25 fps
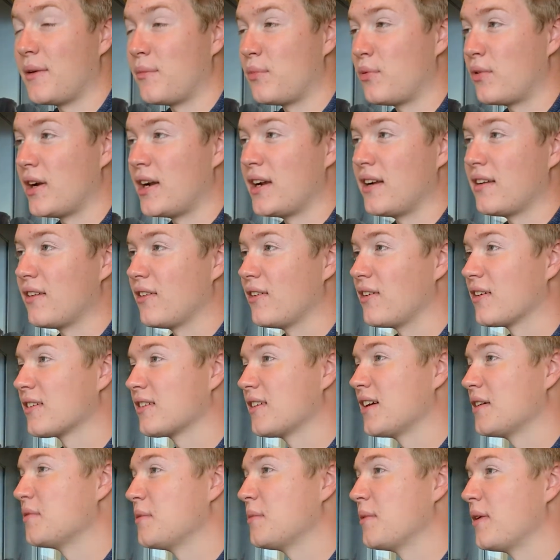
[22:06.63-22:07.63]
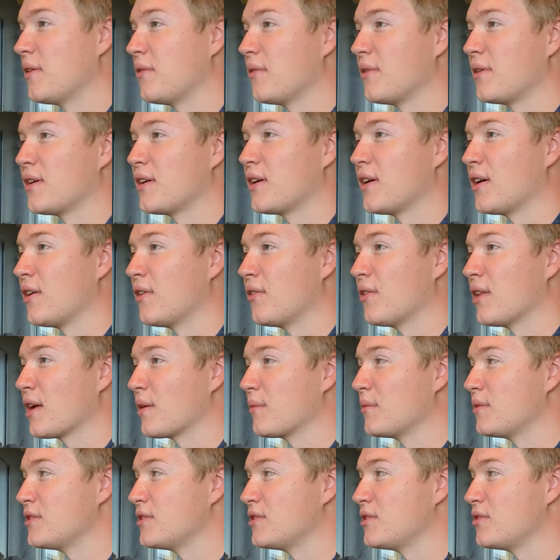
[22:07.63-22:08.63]
prayed a long time about where to go, like
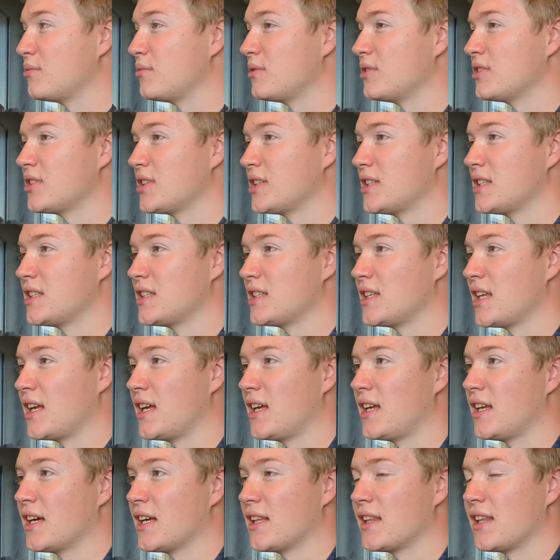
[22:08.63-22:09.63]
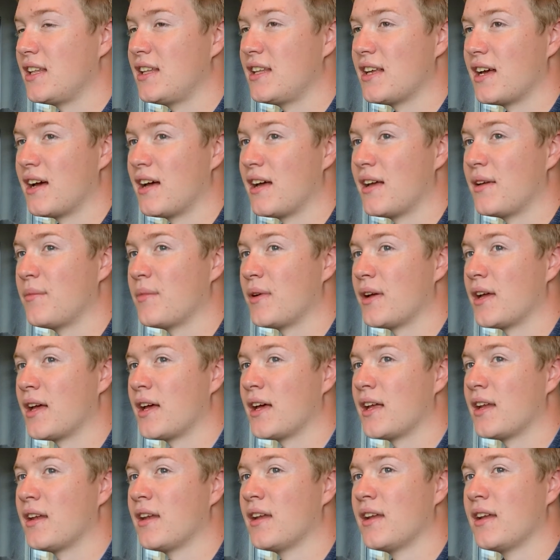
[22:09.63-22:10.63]
Mizzou or Missouri State. At the time,
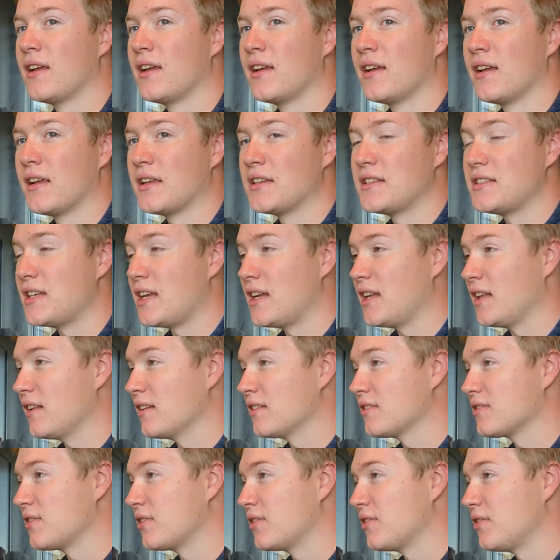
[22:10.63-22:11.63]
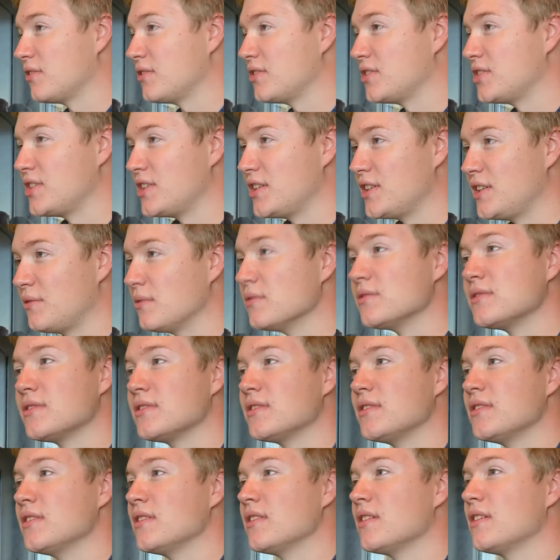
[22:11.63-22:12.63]
I was dating this girl, and she
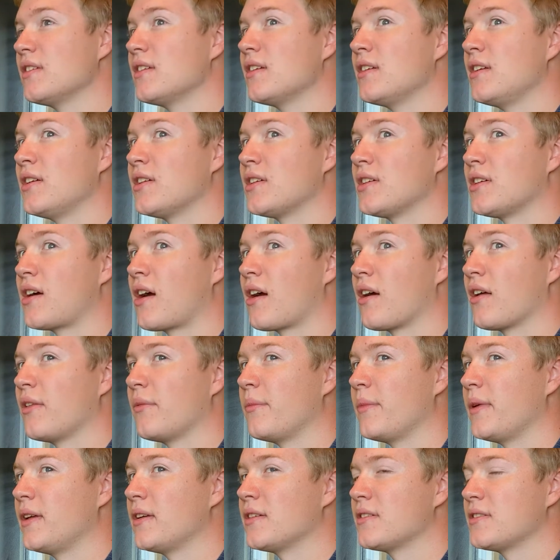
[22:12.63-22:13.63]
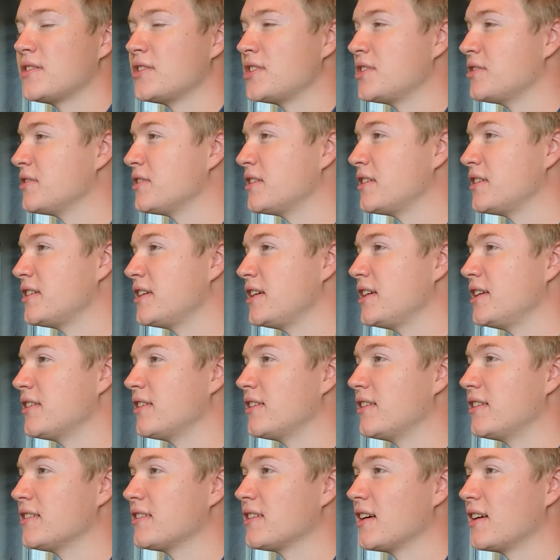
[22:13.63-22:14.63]
was a year younger than me. So she was a senior
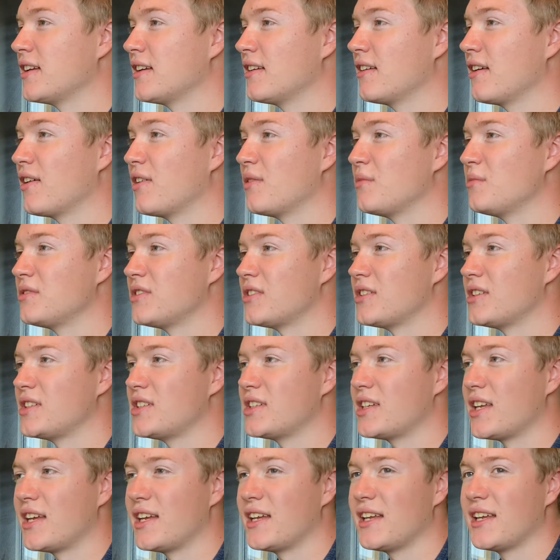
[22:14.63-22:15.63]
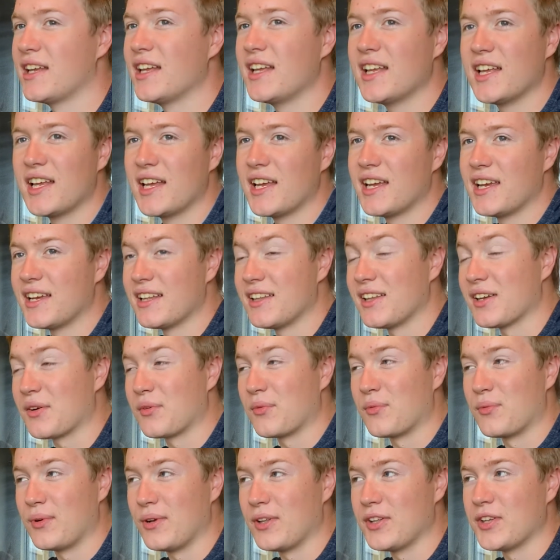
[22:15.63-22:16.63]
and decided to go to Missouri State. And like
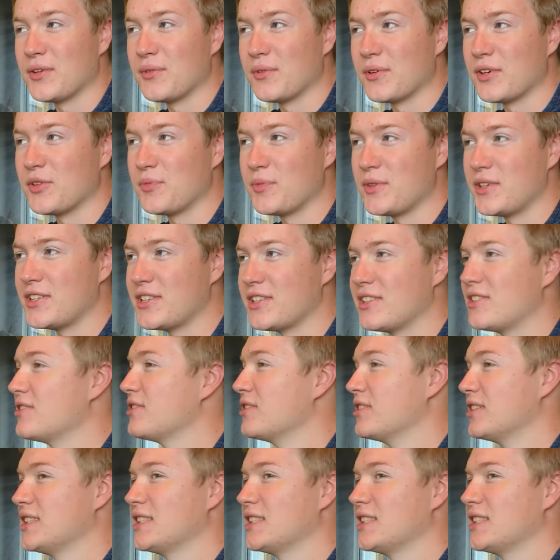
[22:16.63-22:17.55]
really wanted me to.